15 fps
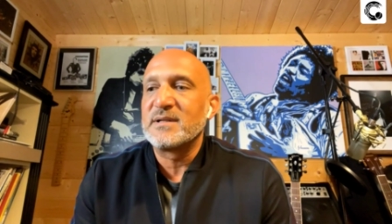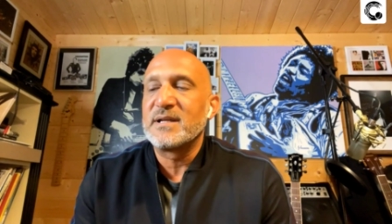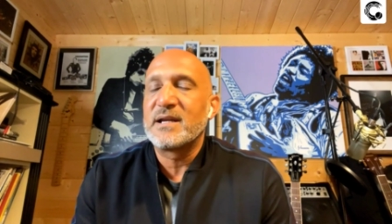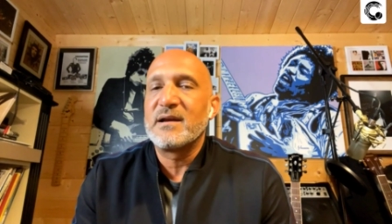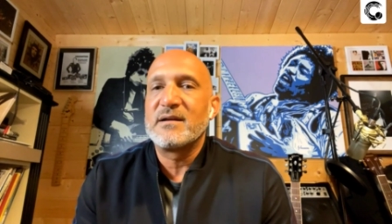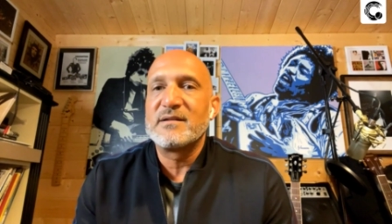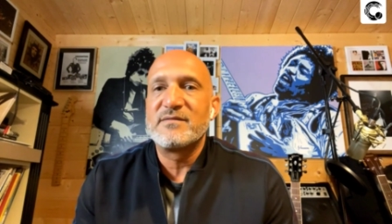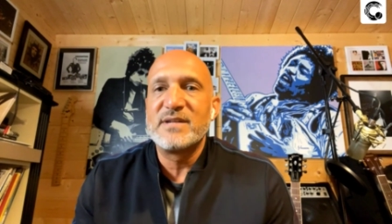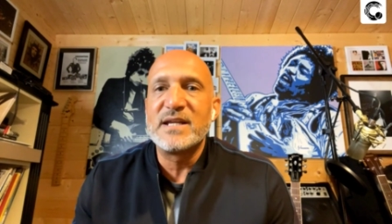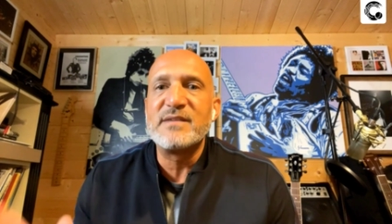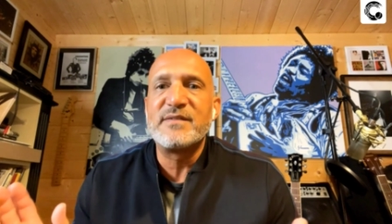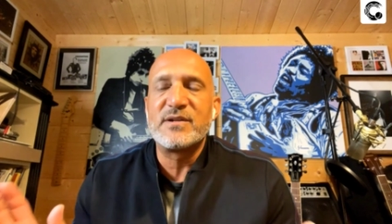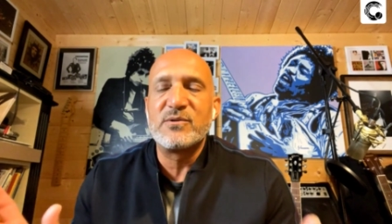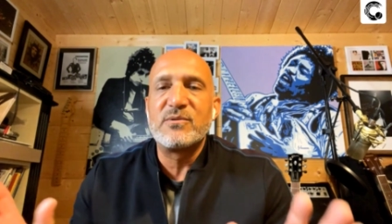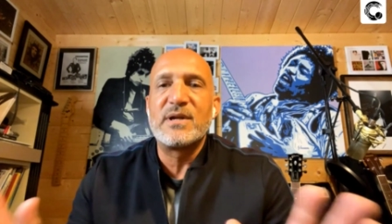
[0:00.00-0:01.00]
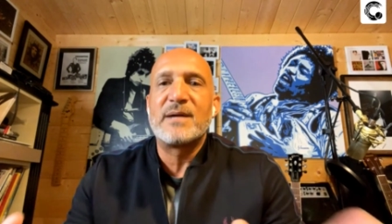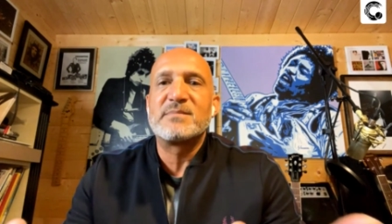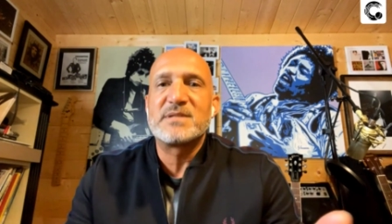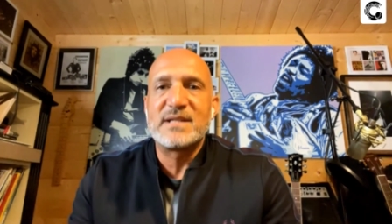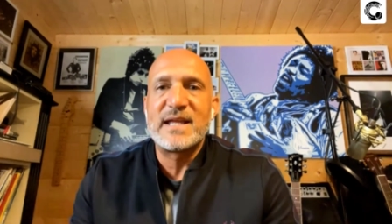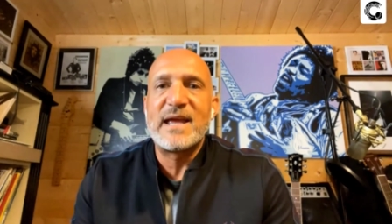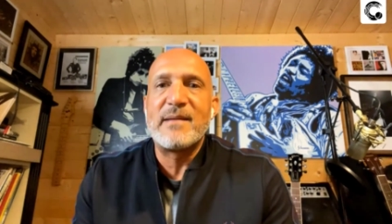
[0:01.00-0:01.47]
And they kind of leave it all up
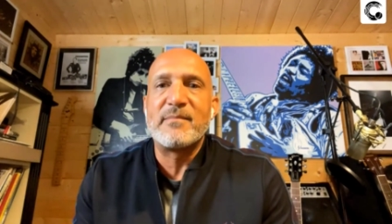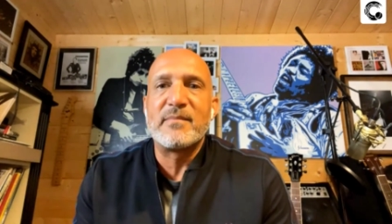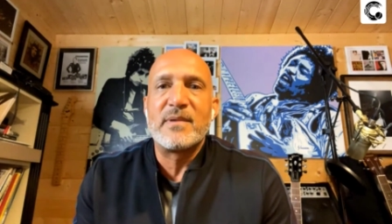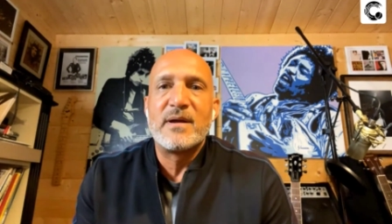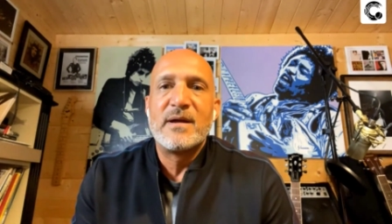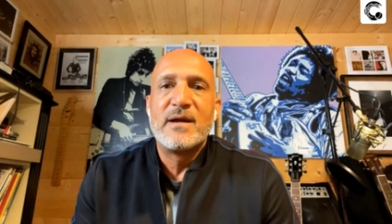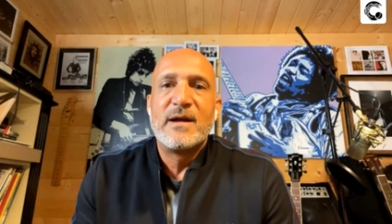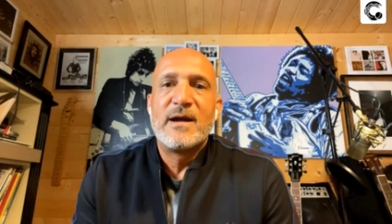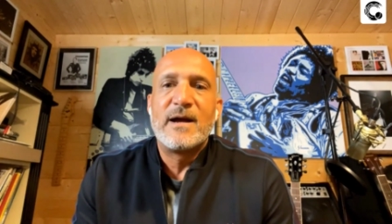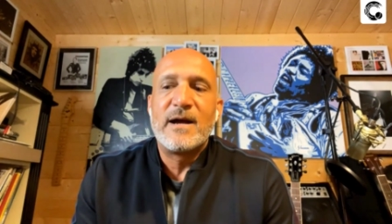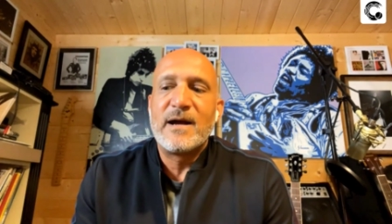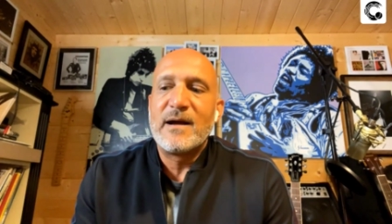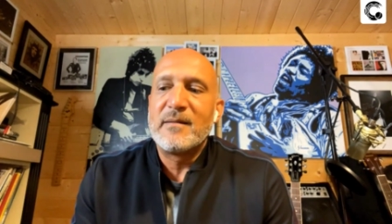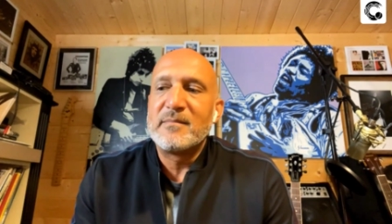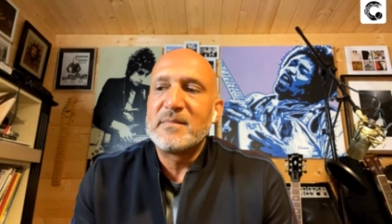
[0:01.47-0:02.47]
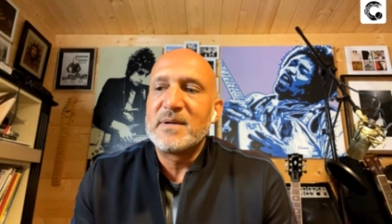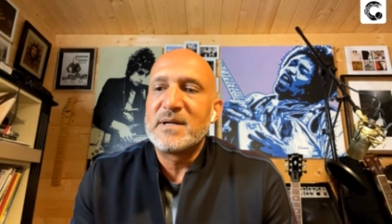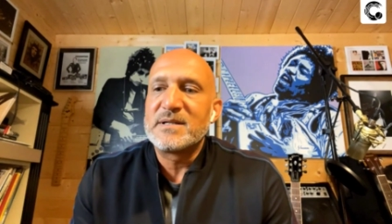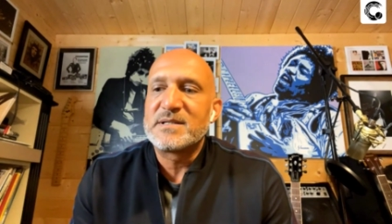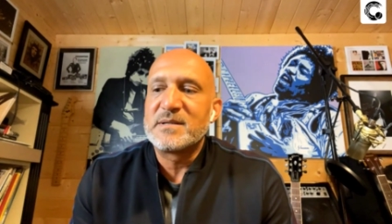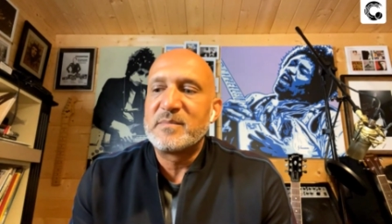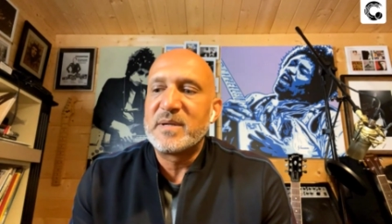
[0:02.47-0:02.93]
to them um,
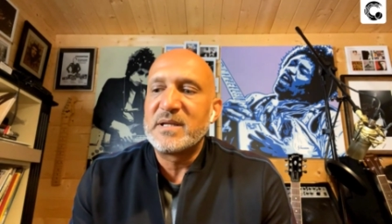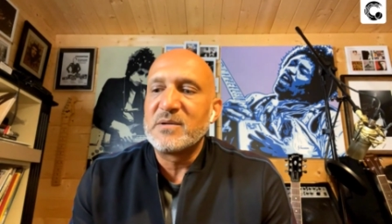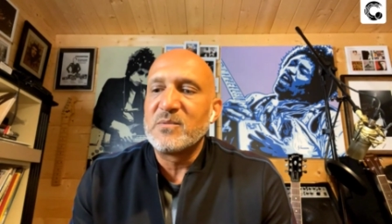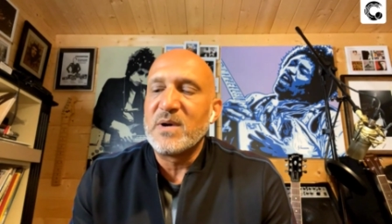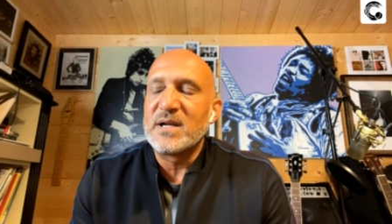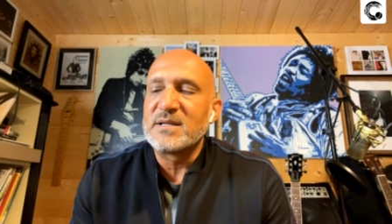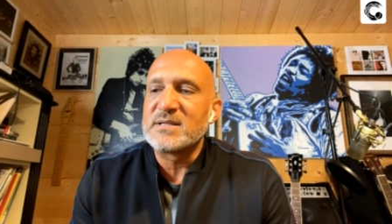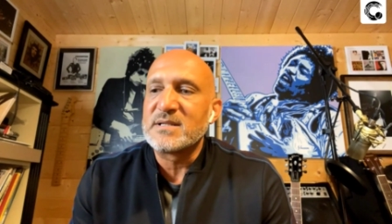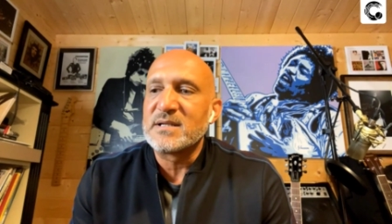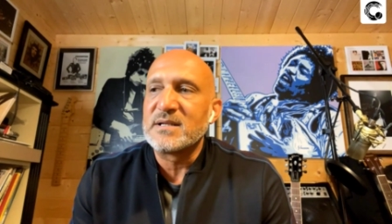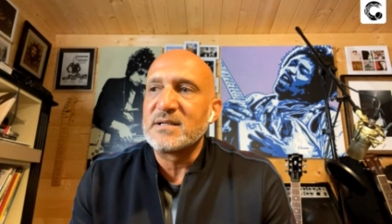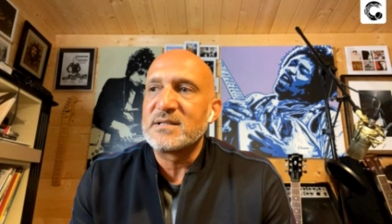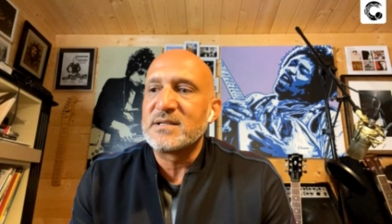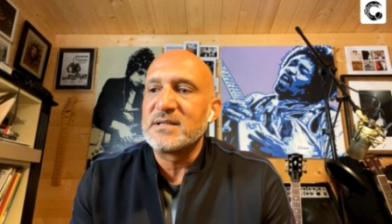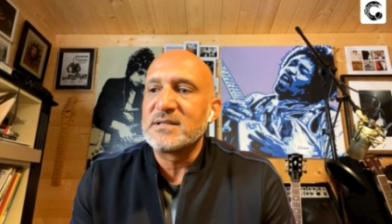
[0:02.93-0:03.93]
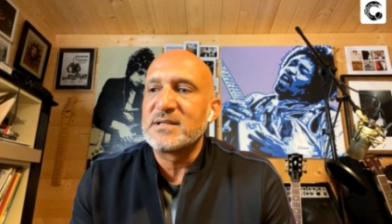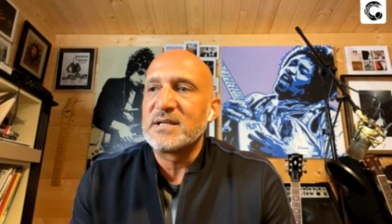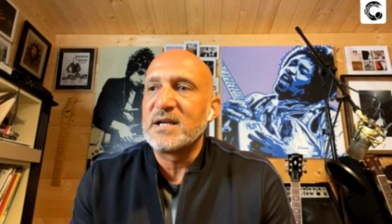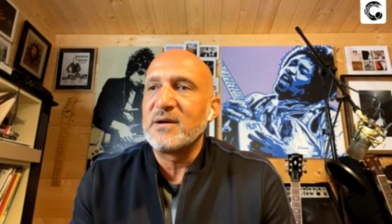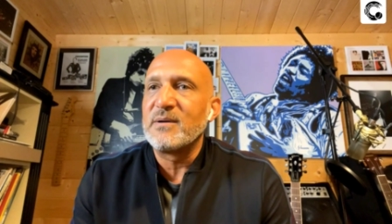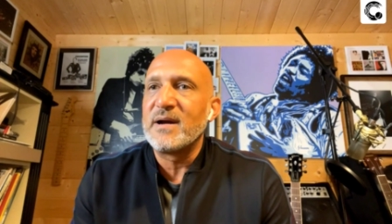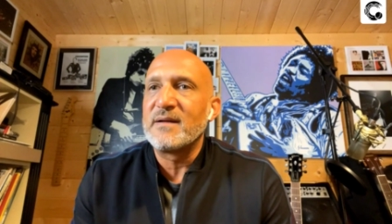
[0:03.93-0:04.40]
to be the ones to, to, to
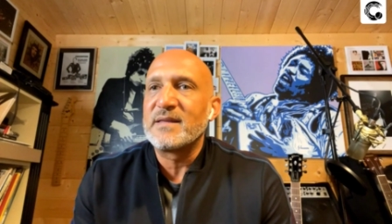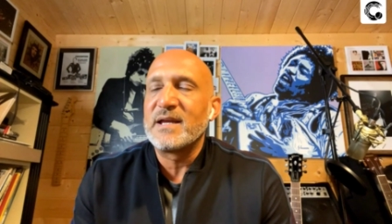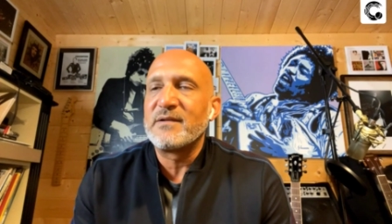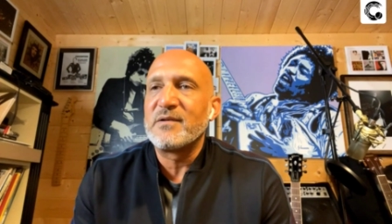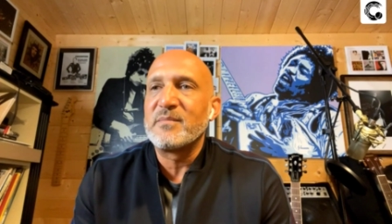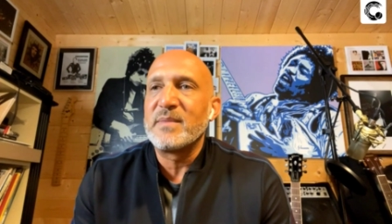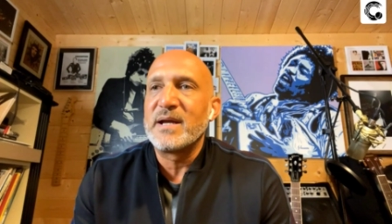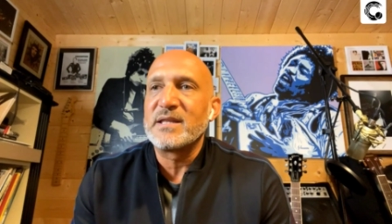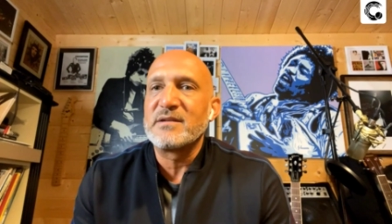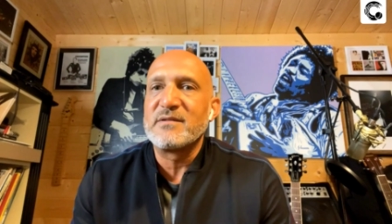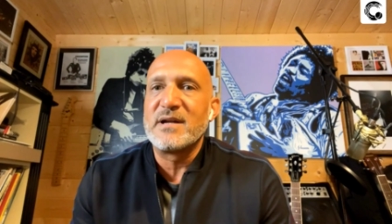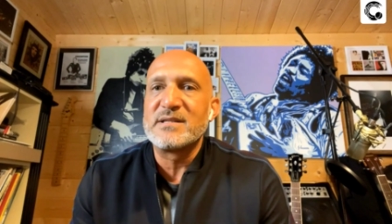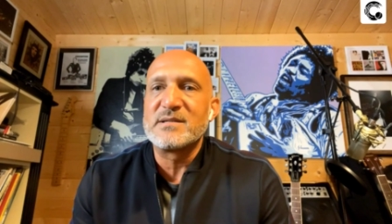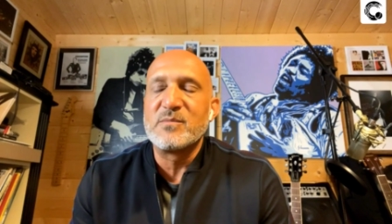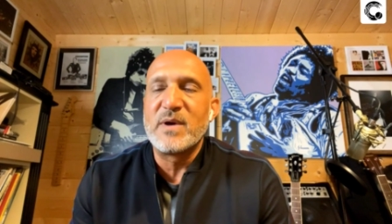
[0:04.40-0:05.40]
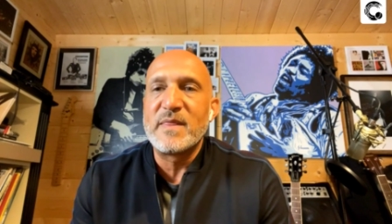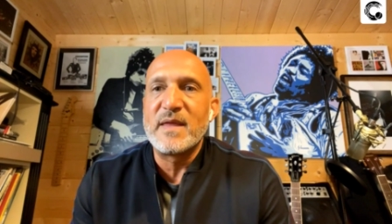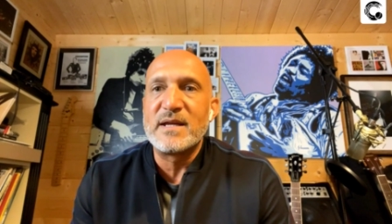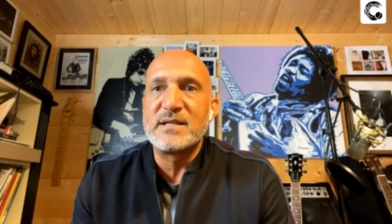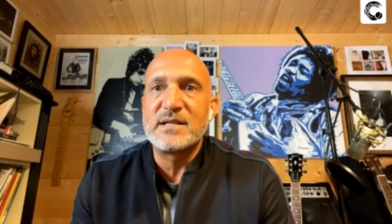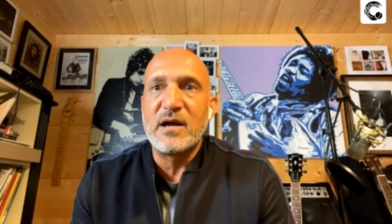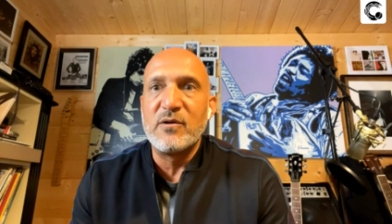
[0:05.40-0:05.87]
go out there and make the runs. And when
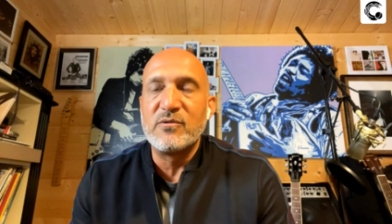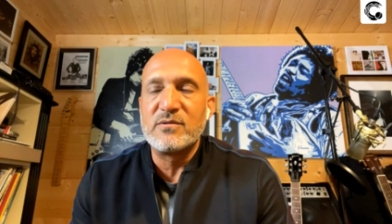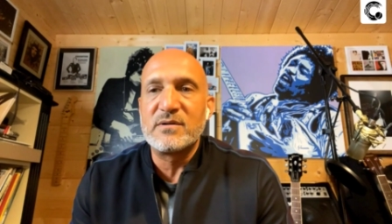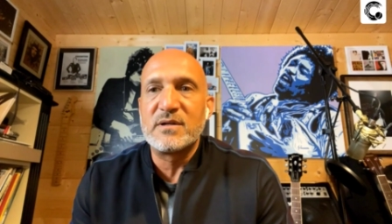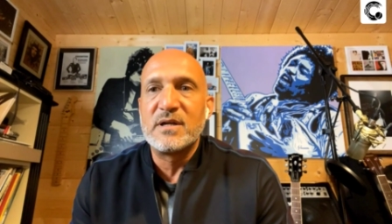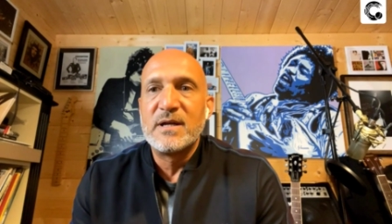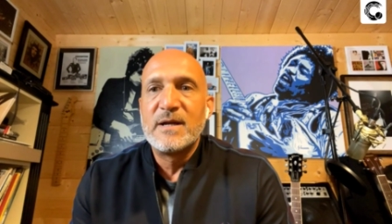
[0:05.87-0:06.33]
they don't,